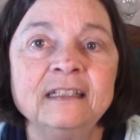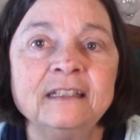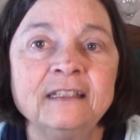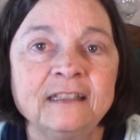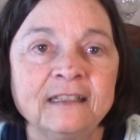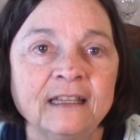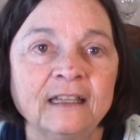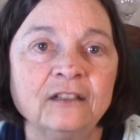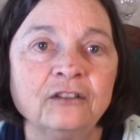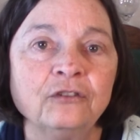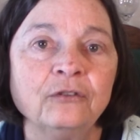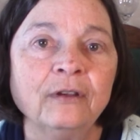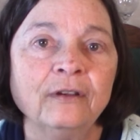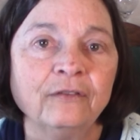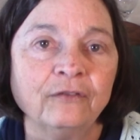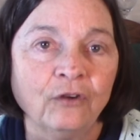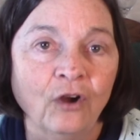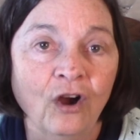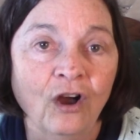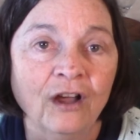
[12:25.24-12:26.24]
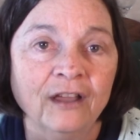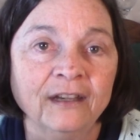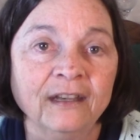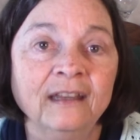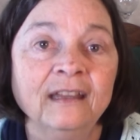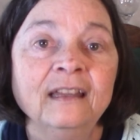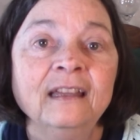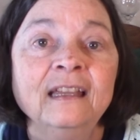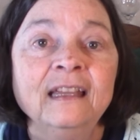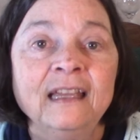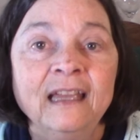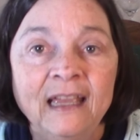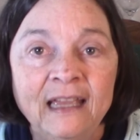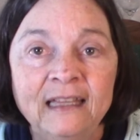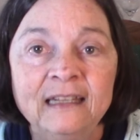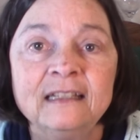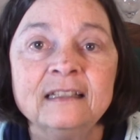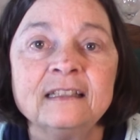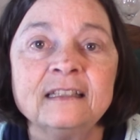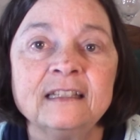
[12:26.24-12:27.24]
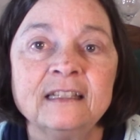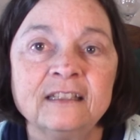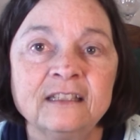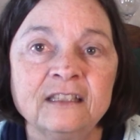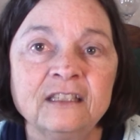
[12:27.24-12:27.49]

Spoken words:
is said to have gone, and it says